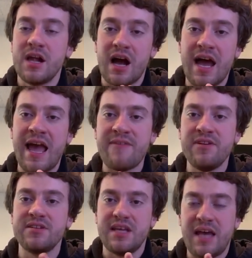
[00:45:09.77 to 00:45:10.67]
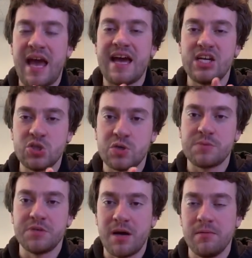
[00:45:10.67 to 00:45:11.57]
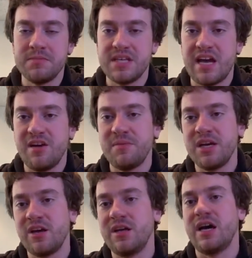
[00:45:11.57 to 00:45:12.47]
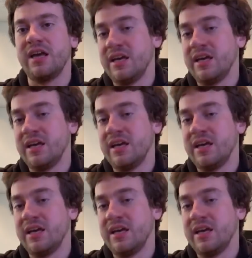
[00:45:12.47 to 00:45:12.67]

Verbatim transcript: I haven't had torque problems yet on my Hyundai.